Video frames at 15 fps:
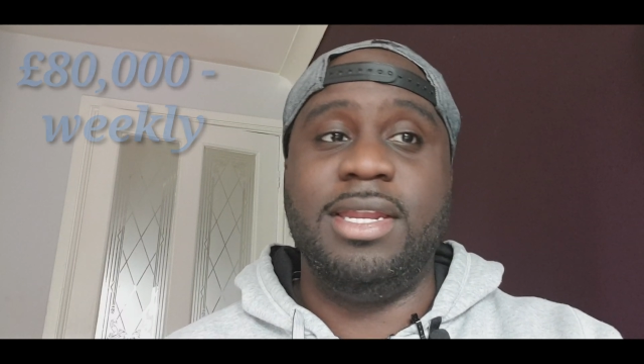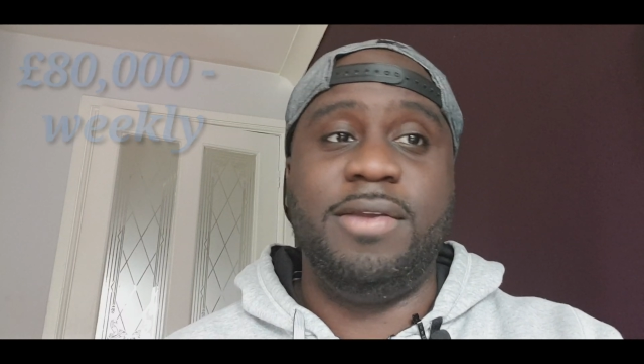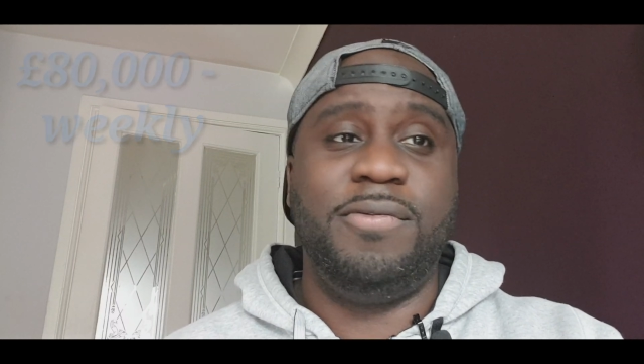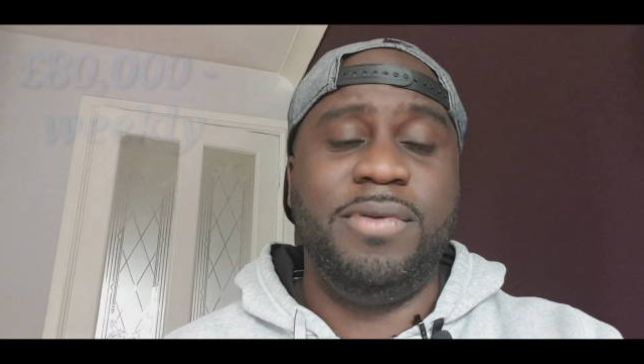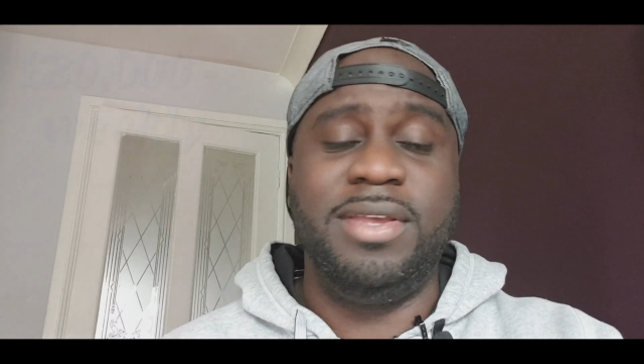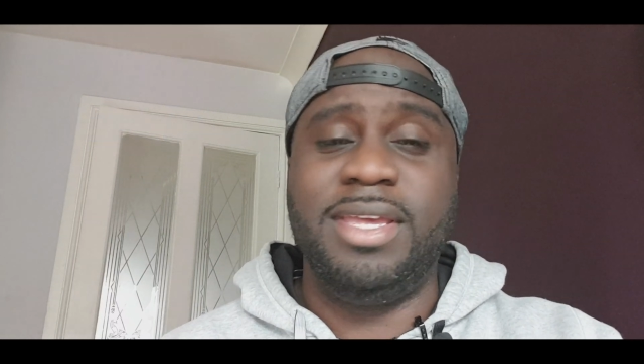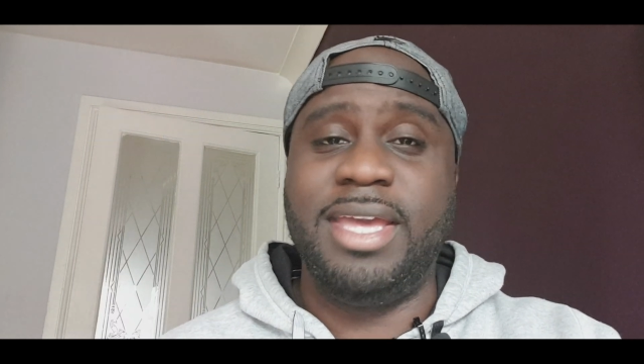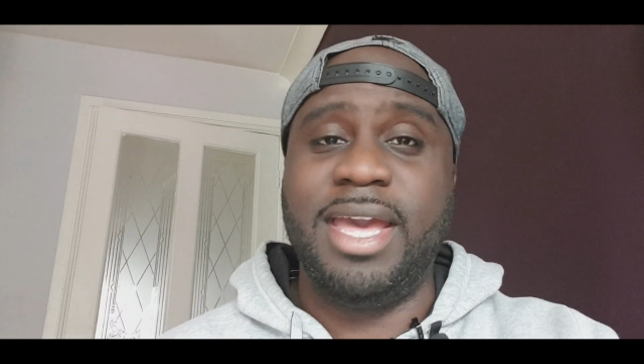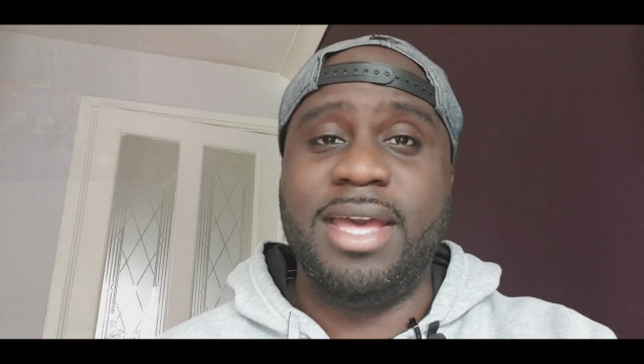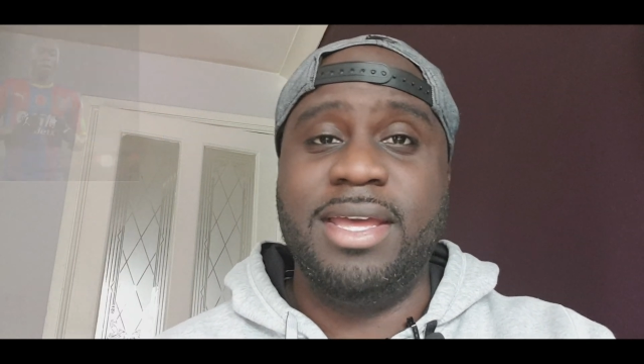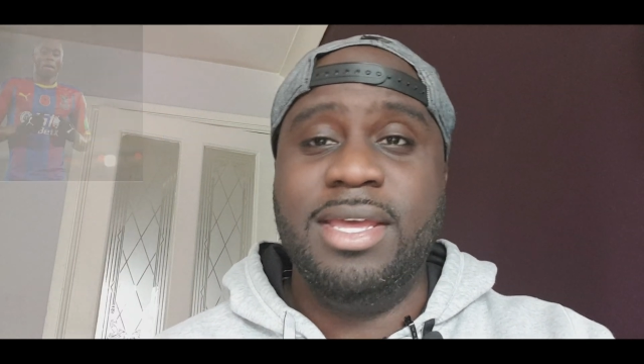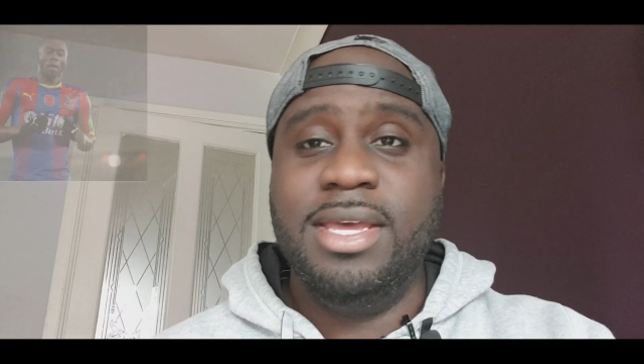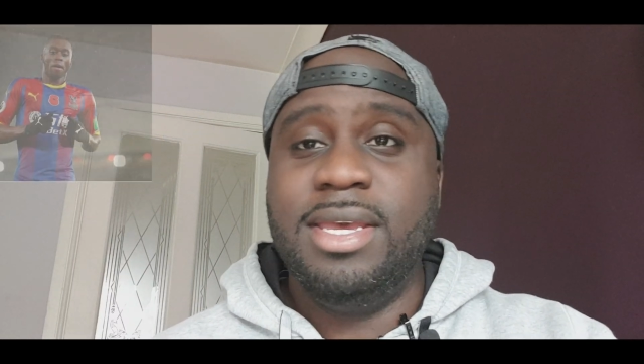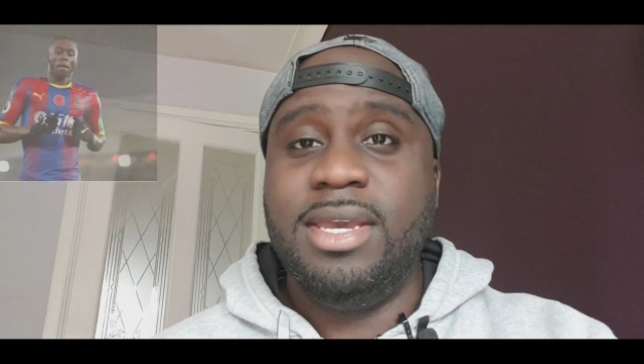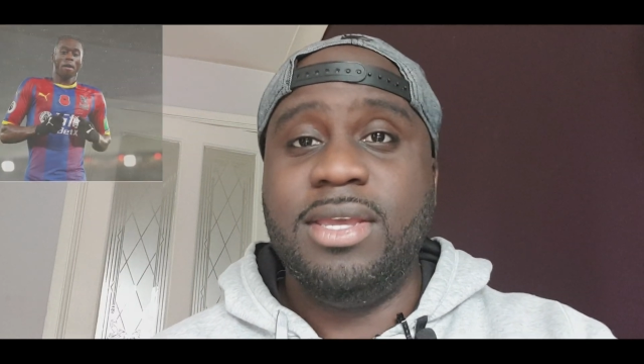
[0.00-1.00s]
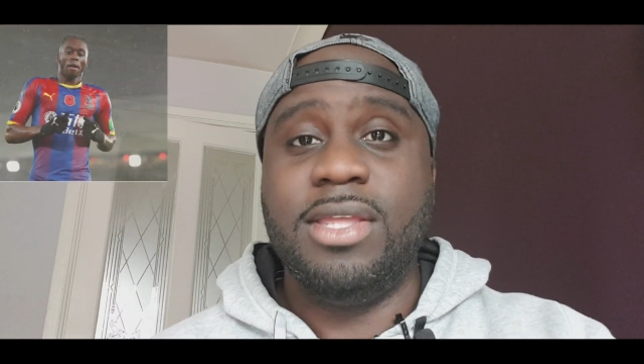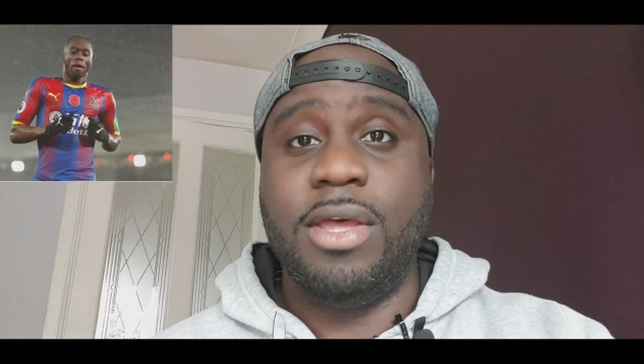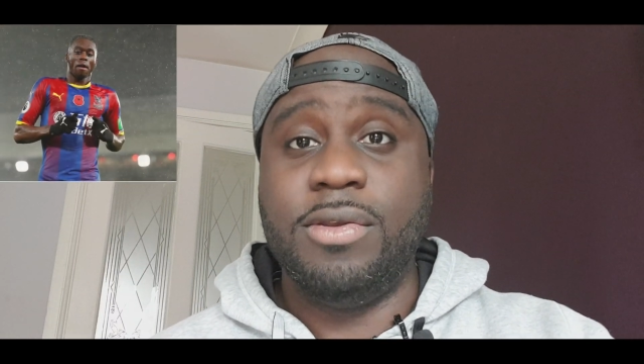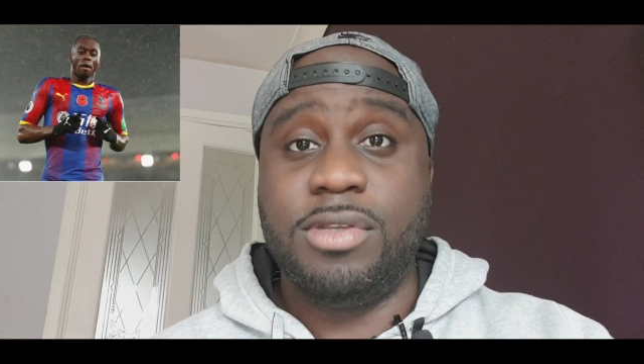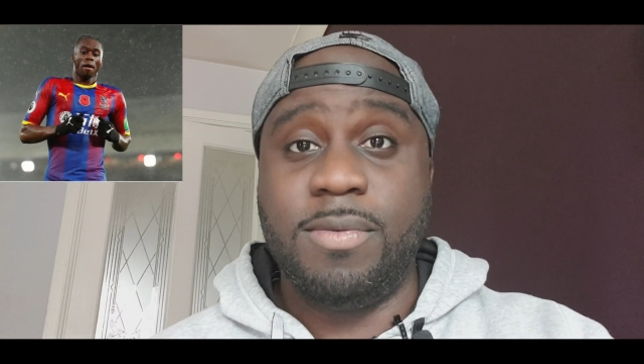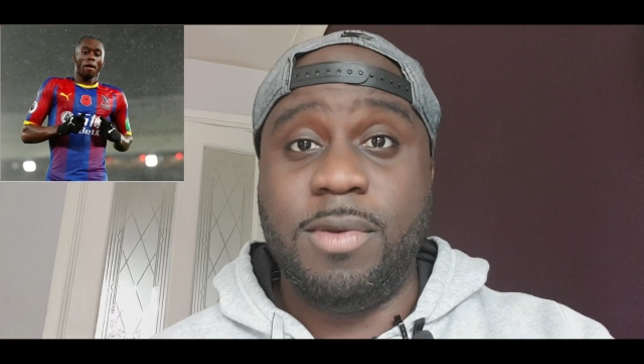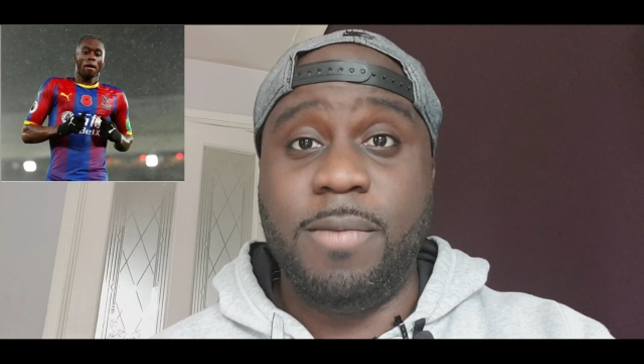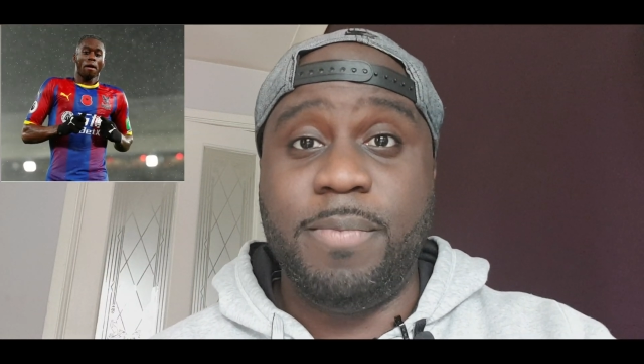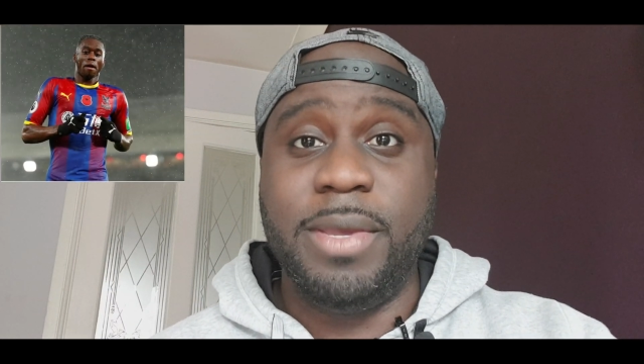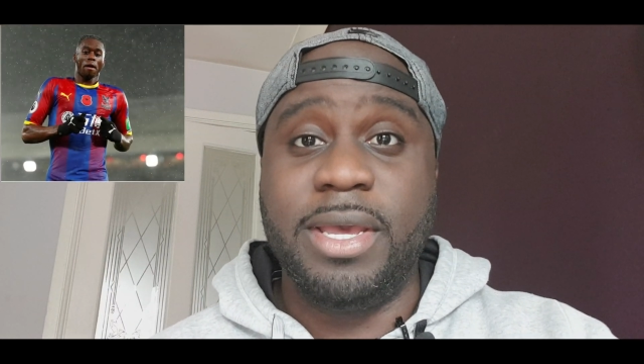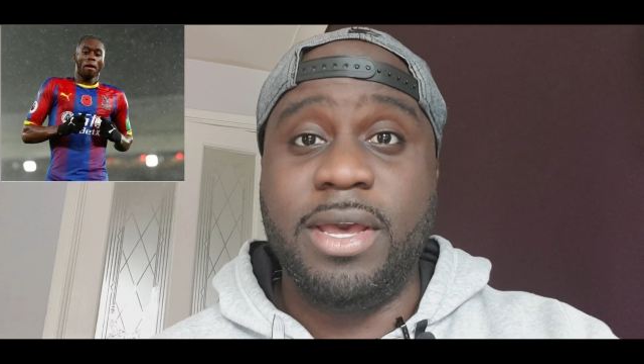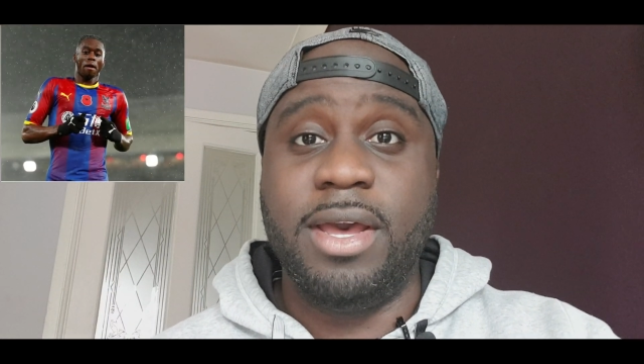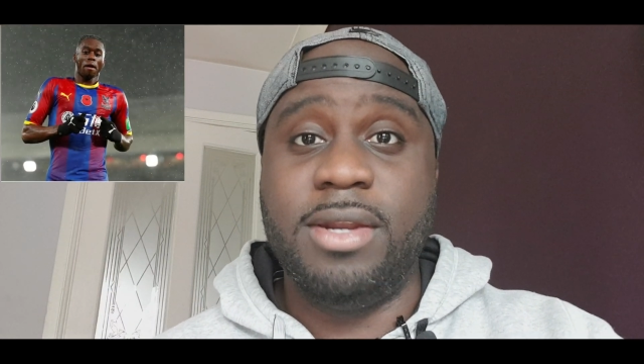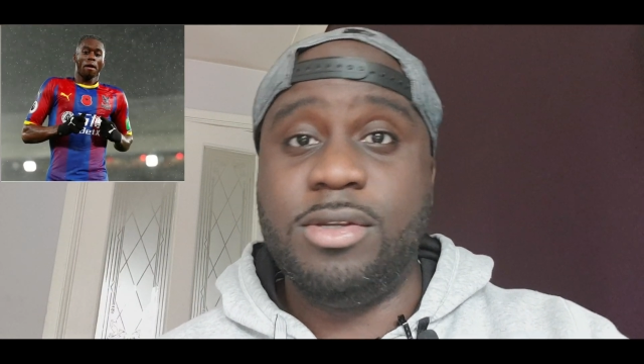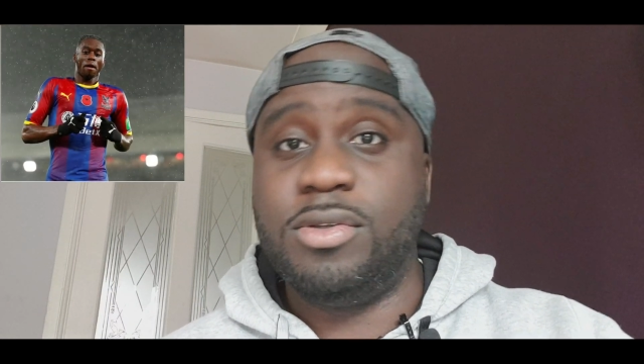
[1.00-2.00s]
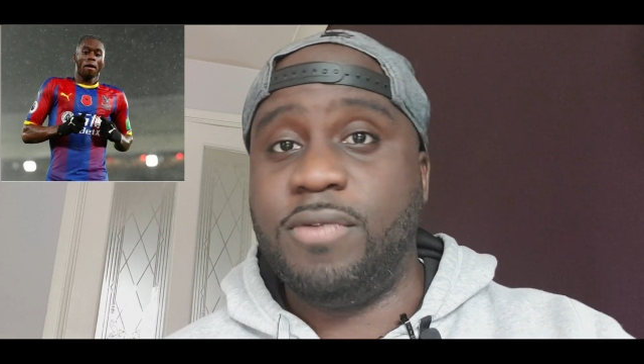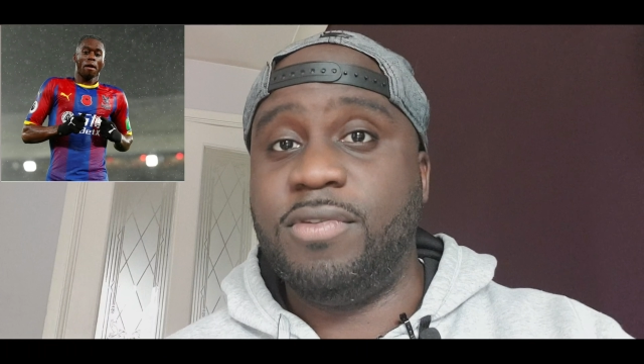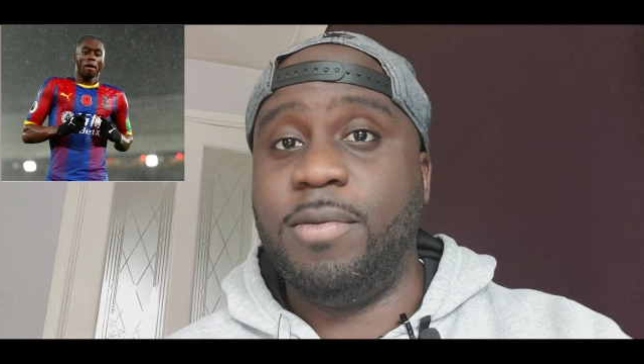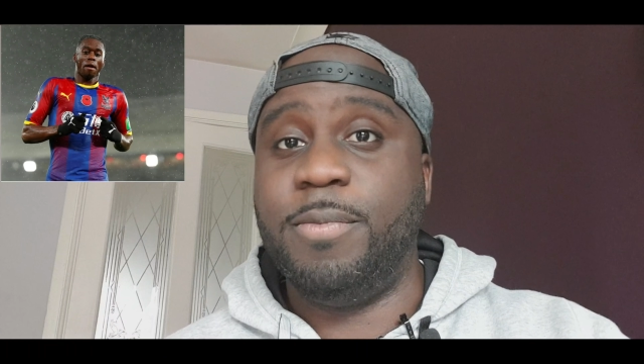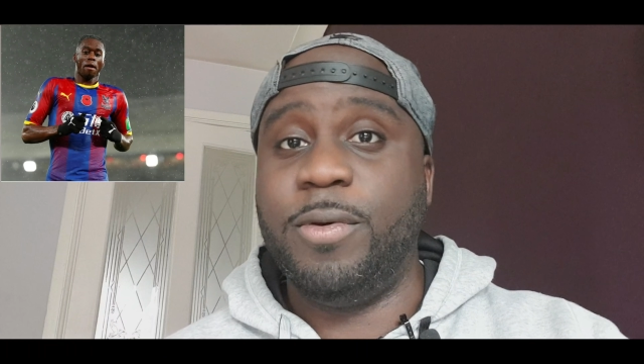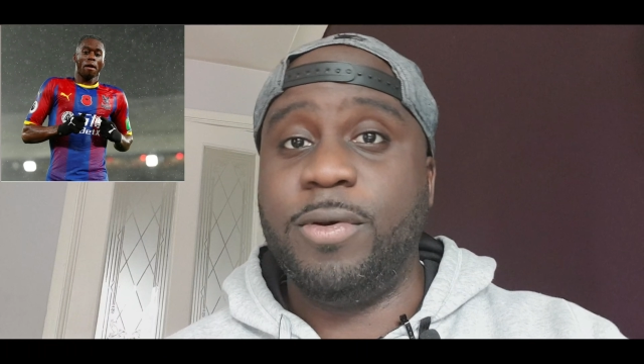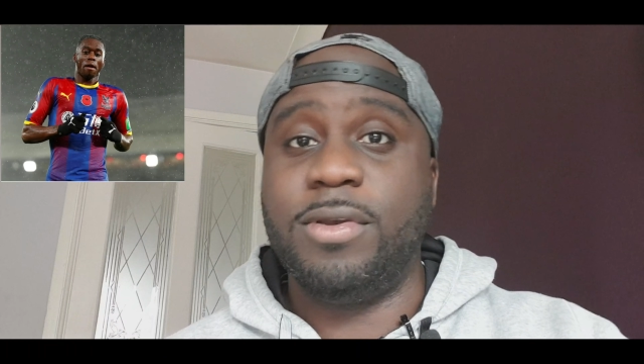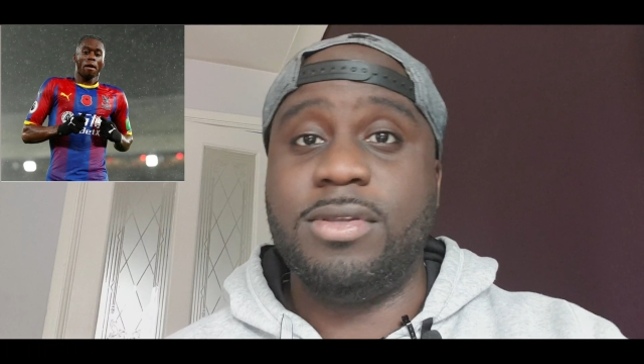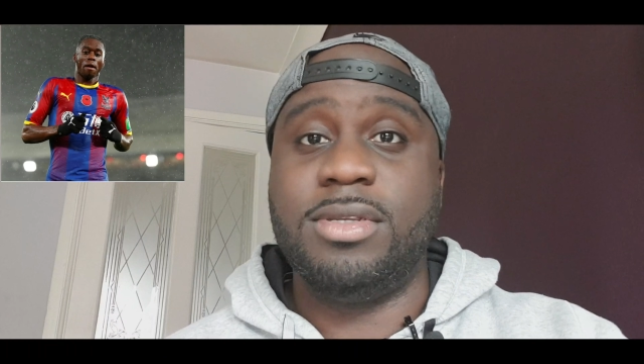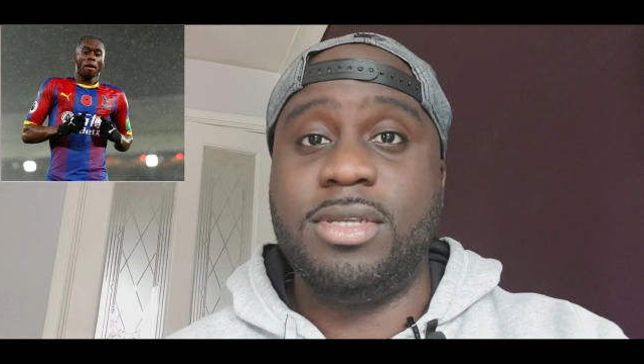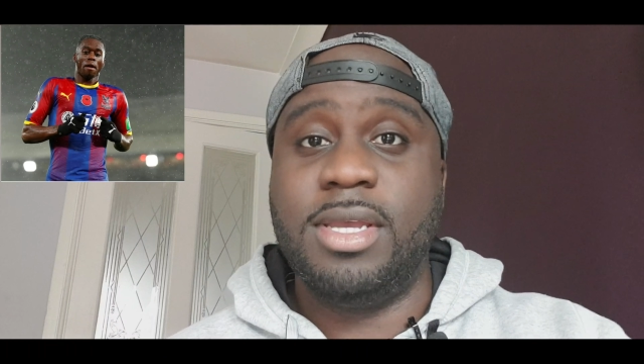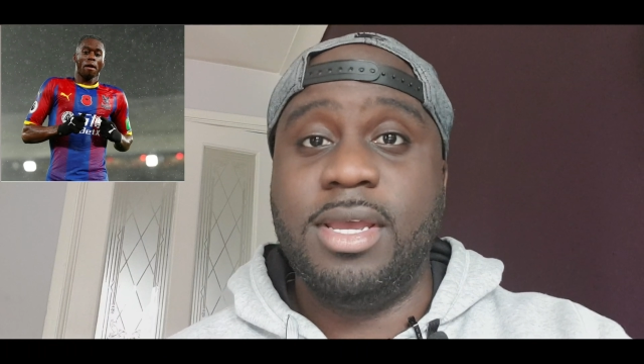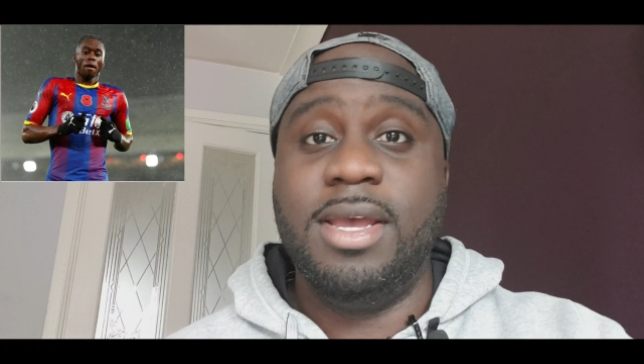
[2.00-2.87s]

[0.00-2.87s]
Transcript: And if we can get, some of the big earners off the books,